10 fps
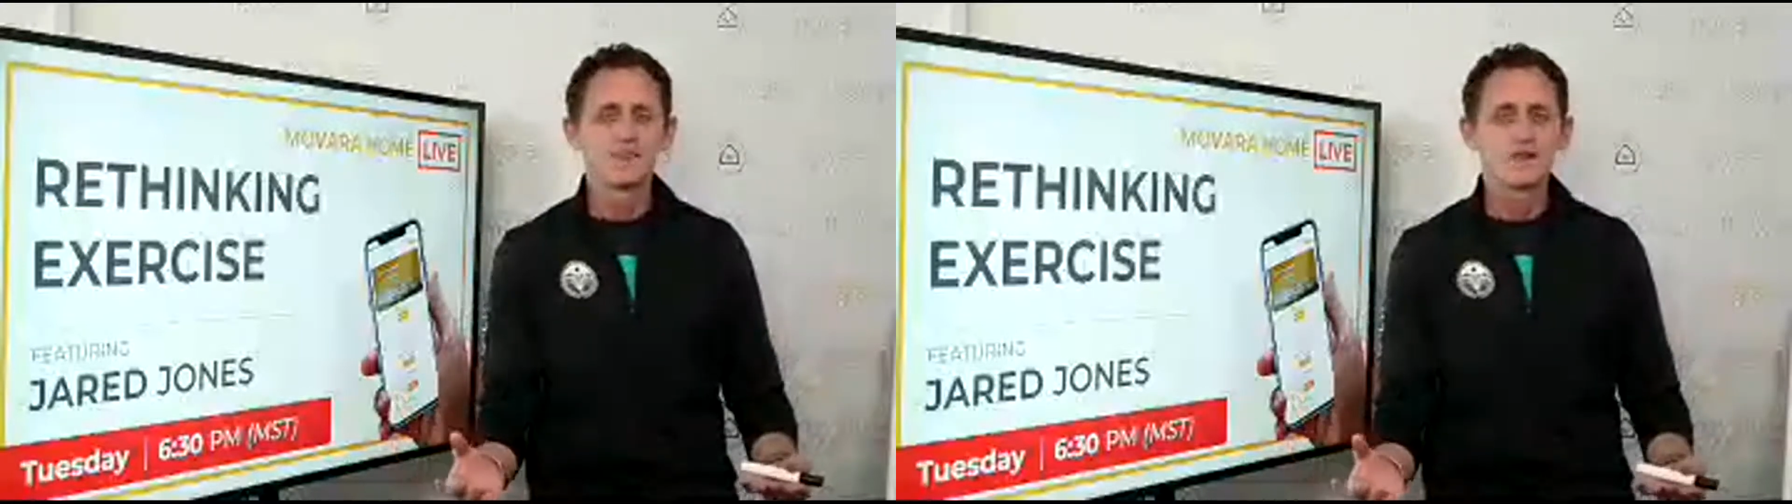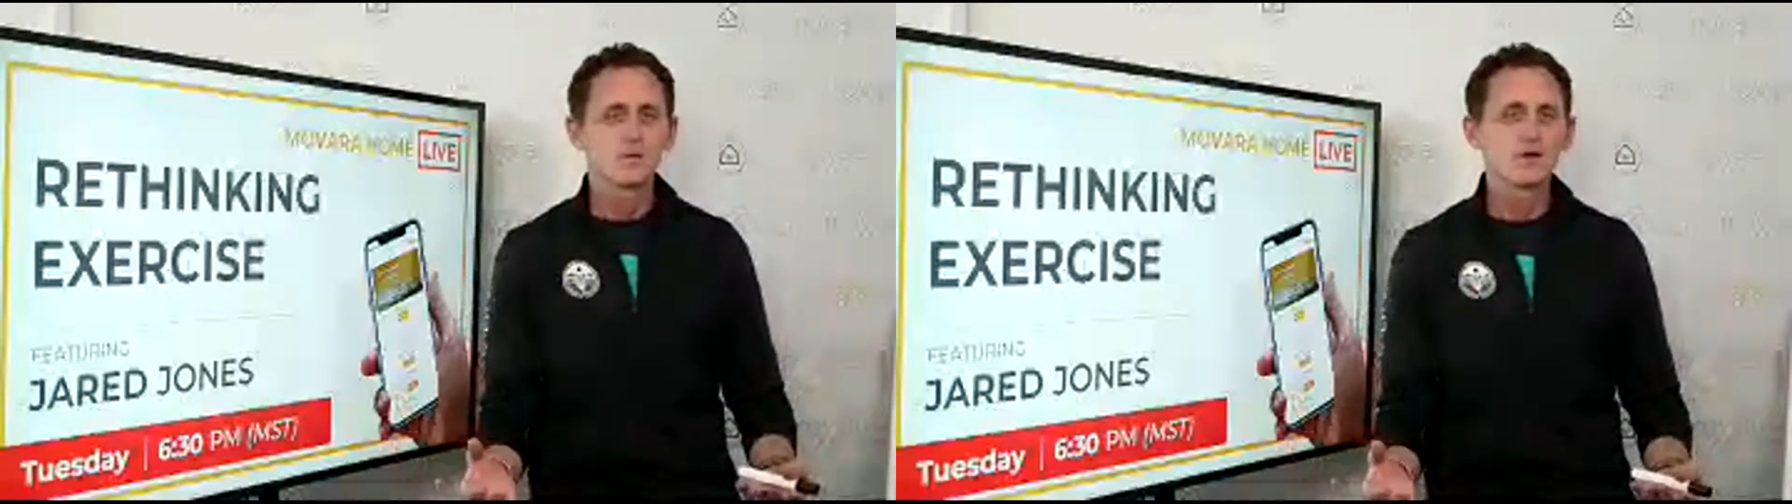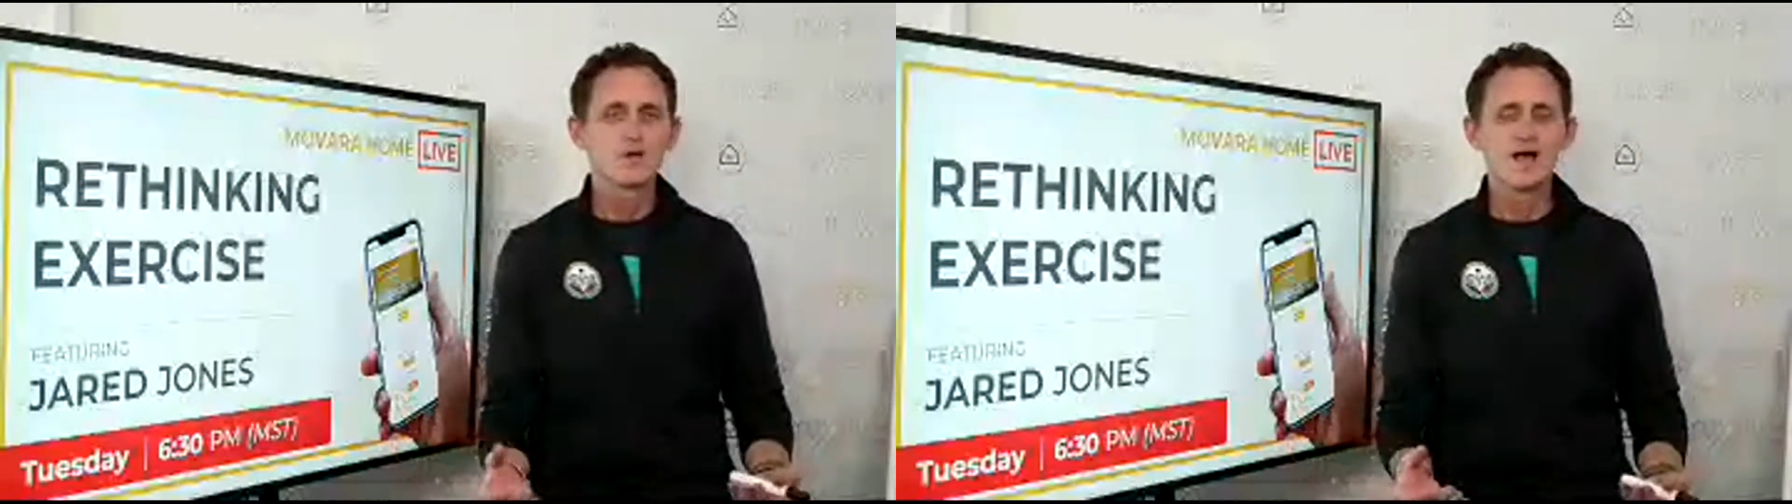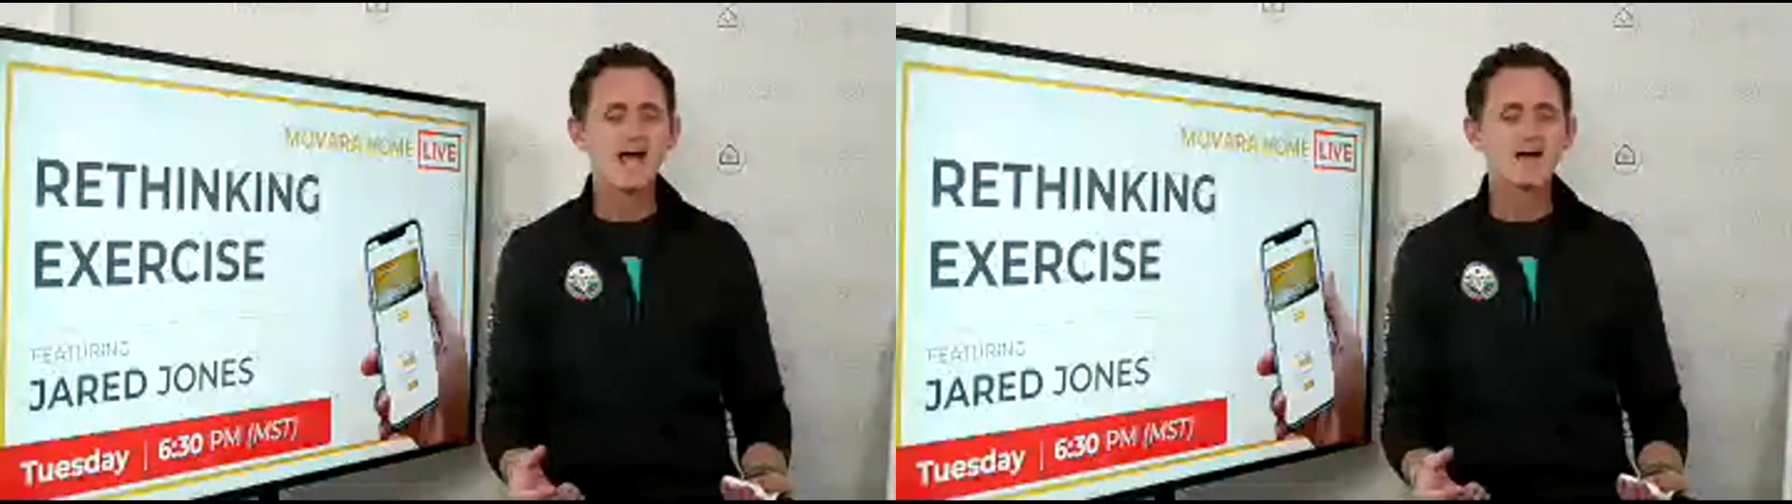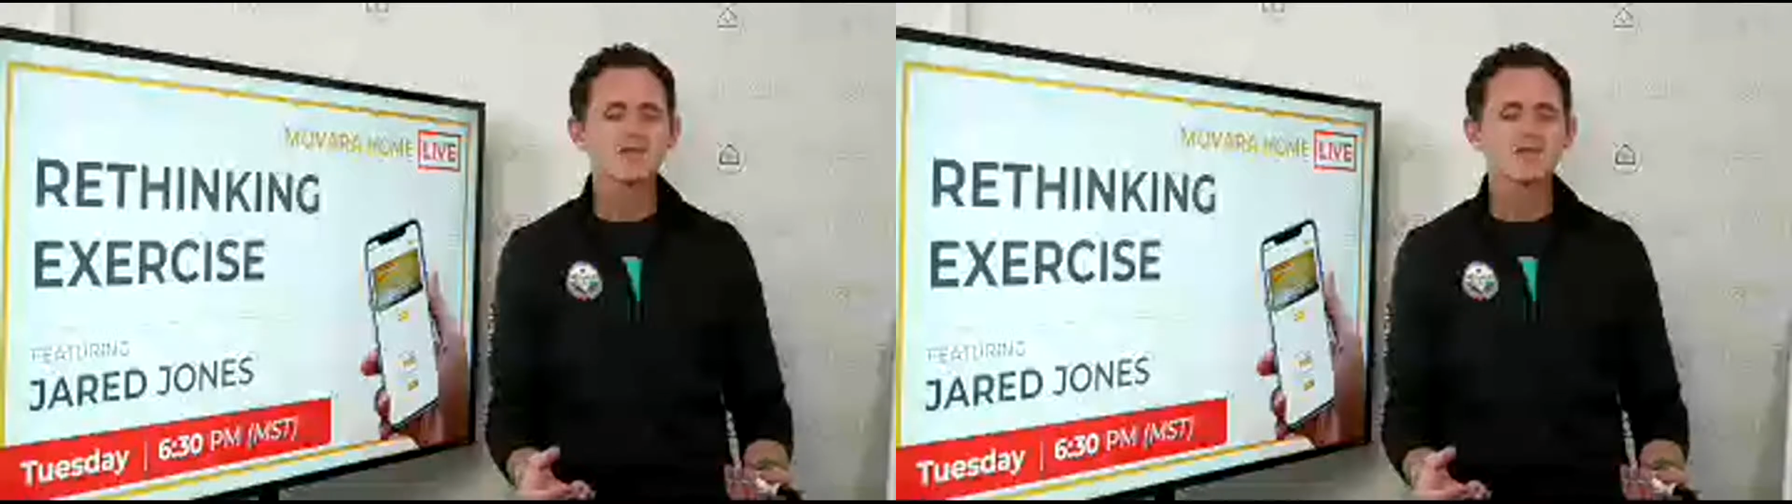We don't
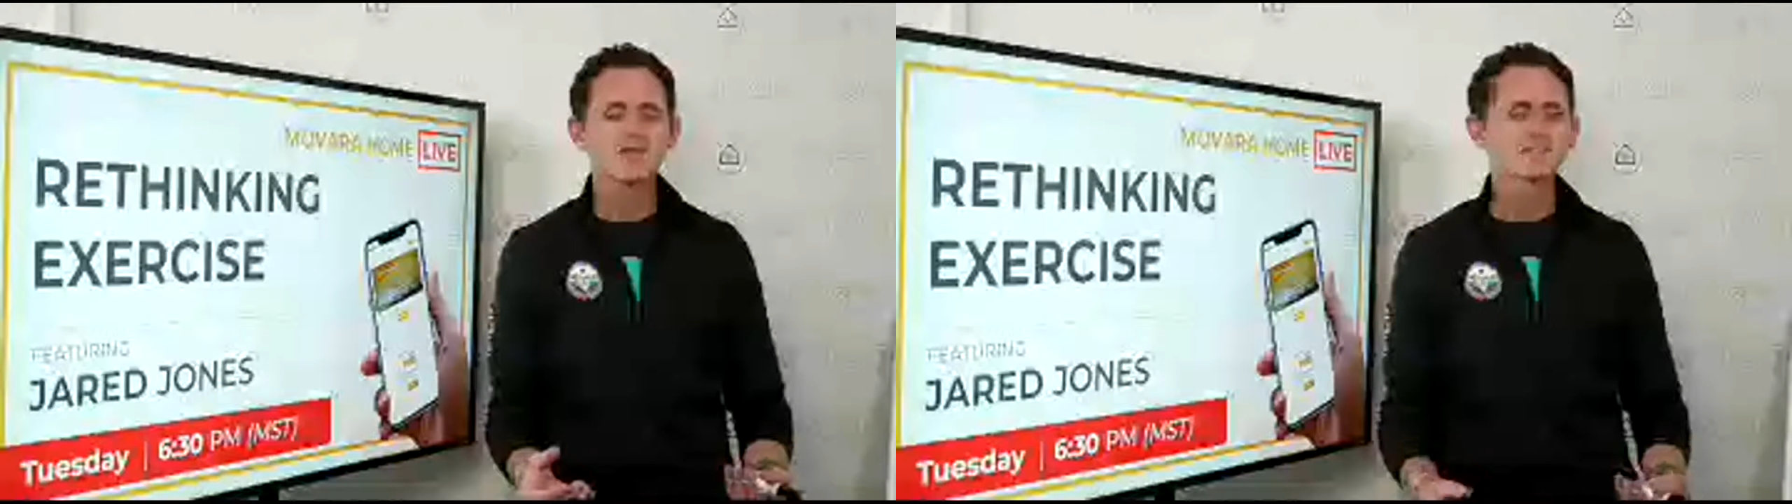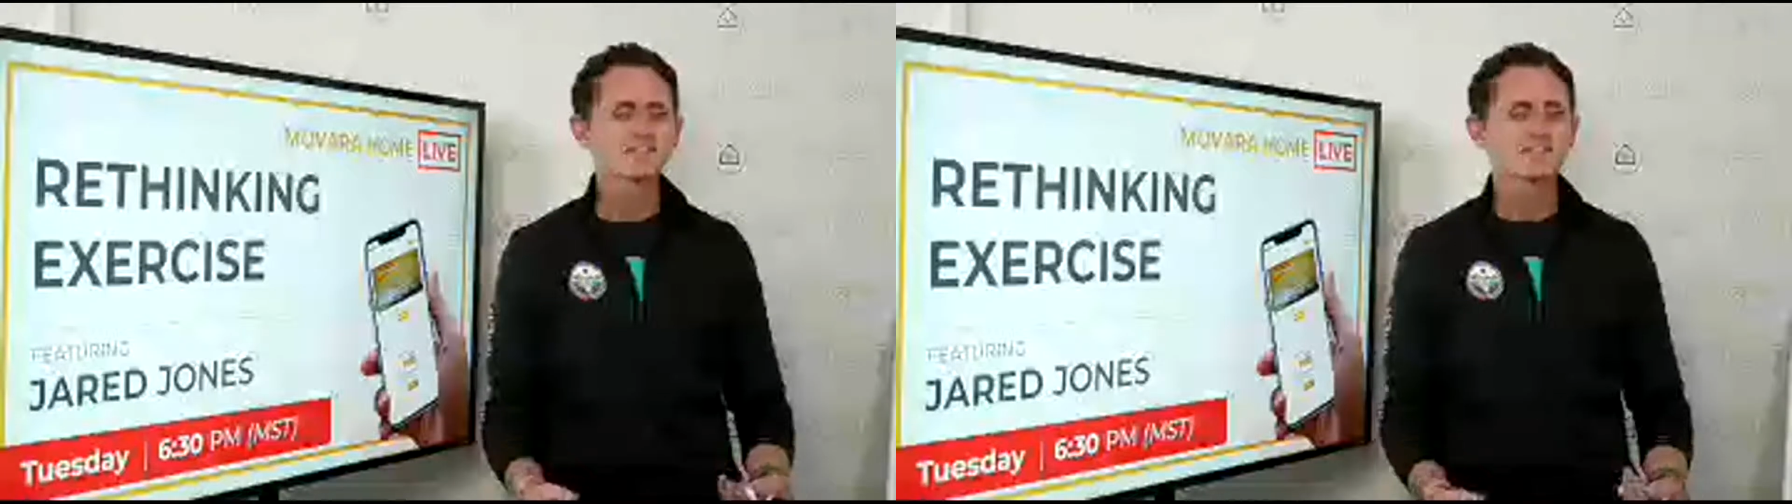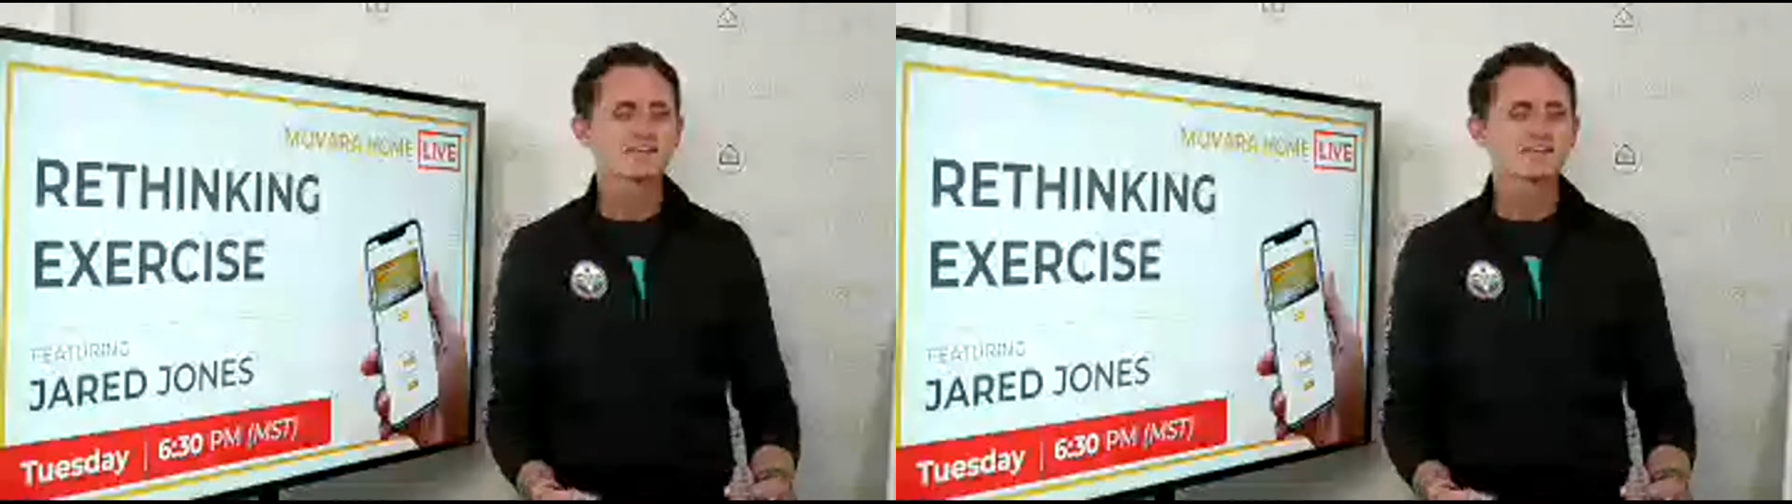have this